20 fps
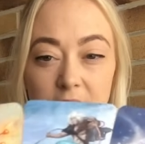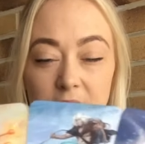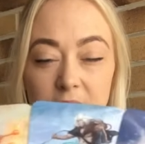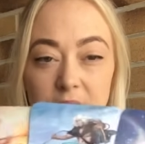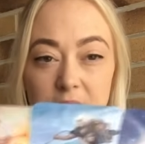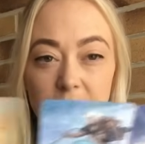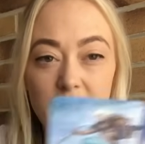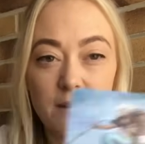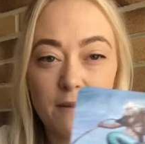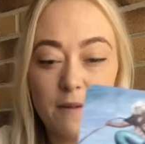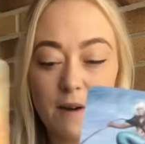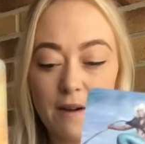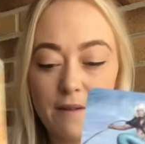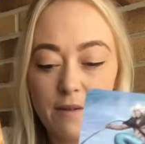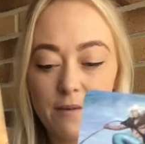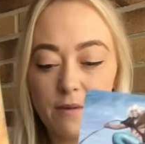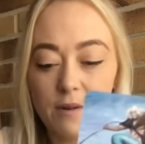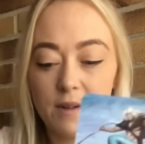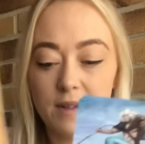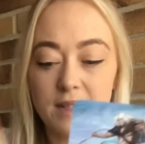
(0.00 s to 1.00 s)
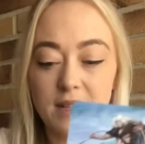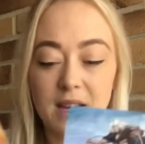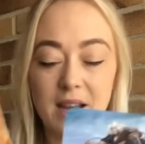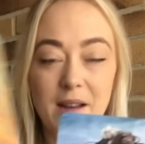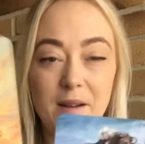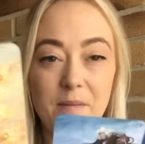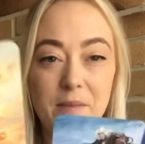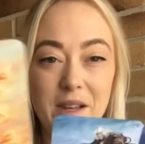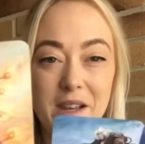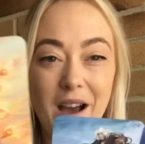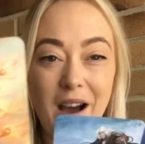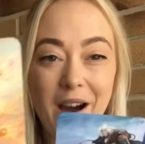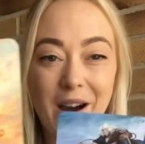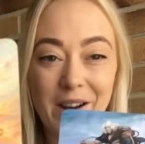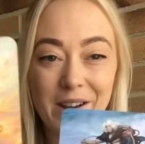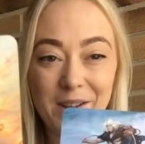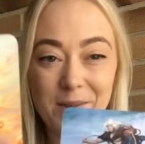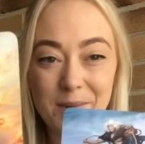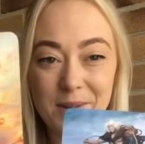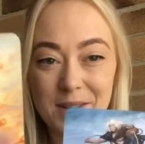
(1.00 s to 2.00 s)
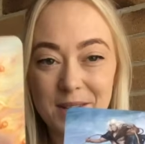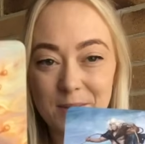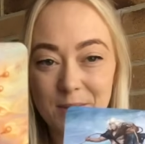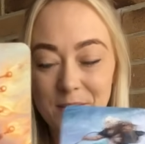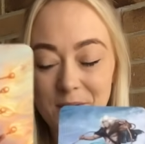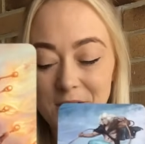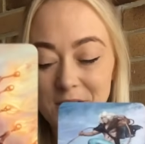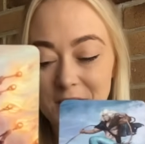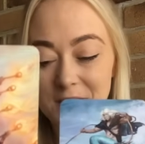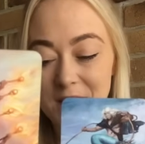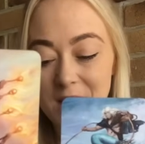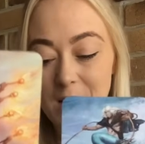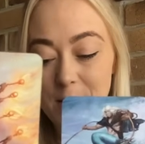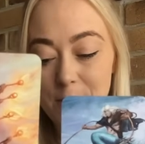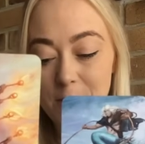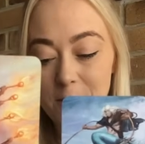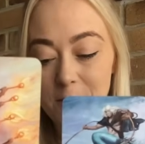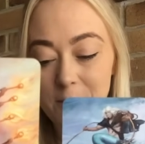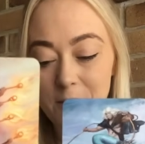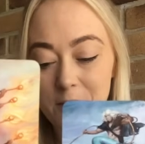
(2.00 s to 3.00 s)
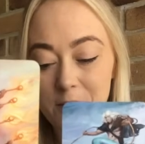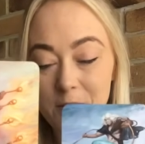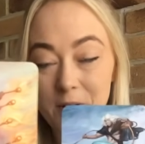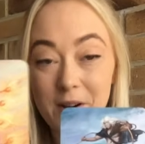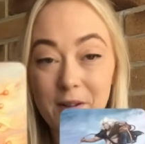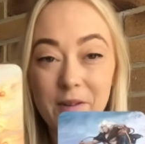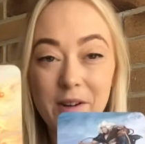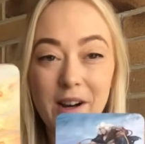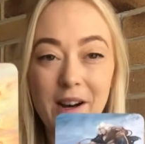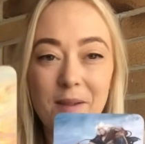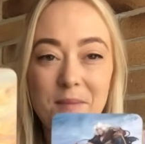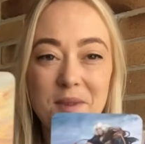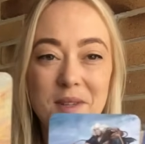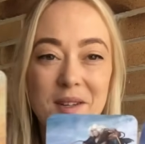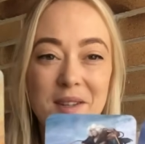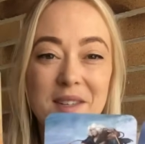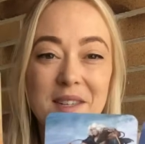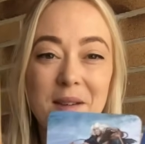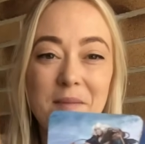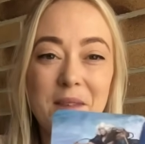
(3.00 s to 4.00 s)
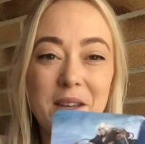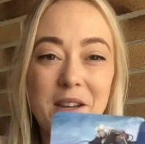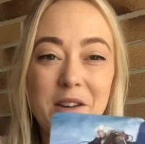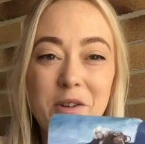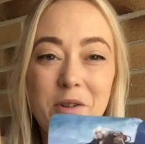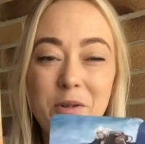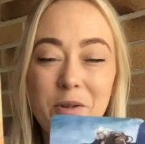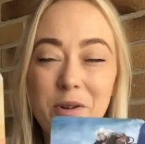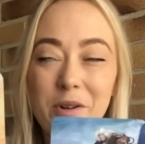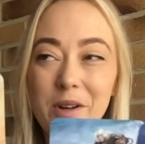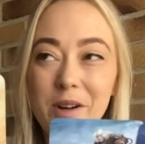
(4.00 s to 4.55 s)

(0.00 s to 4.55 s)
So Five of Wands can be arguments. We've just come off the Three of Cups, so something could